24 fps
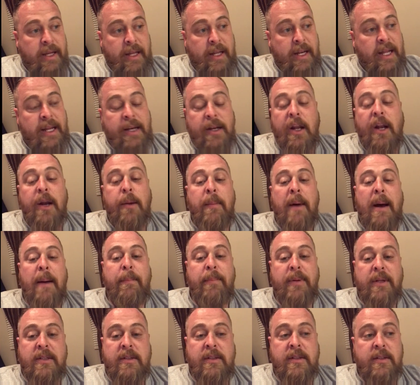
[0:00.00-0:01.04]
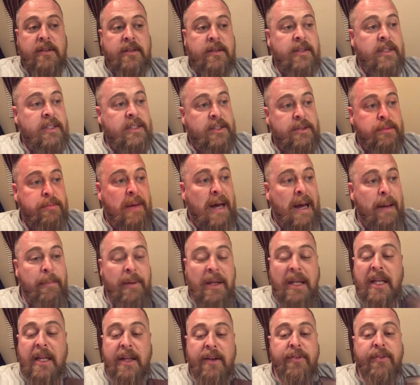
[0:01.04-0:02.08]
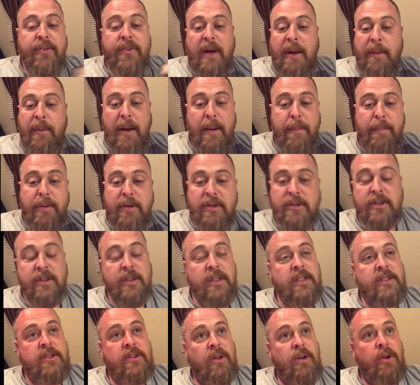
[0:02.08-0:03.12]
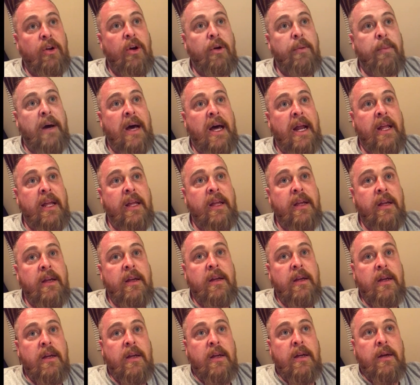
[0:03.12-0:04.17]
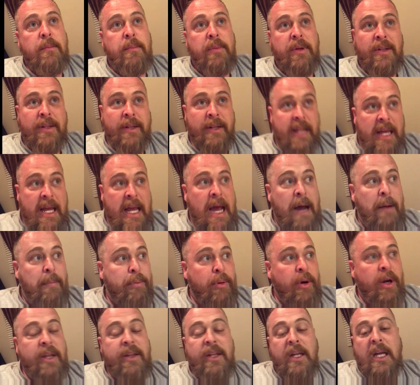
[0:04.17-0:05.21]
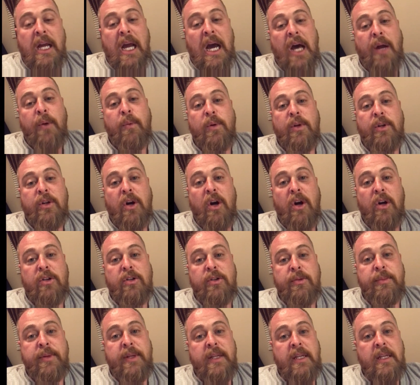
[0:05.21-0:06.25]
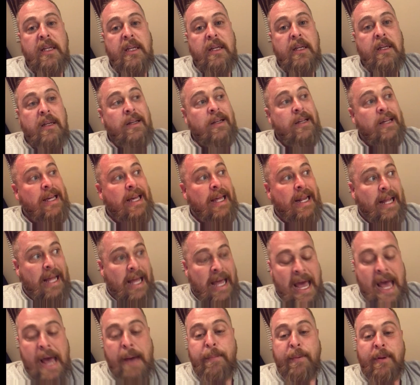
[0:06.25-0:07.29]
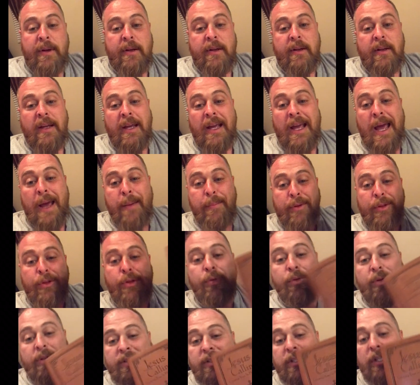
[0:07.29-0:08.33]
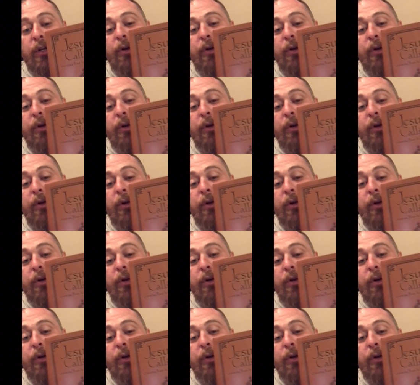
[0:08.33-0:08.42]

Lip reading: ain't none of my business. This is my belief. I'm not pushing this on nobody. But today I pray that God would talk to me, and it happened. It happened through this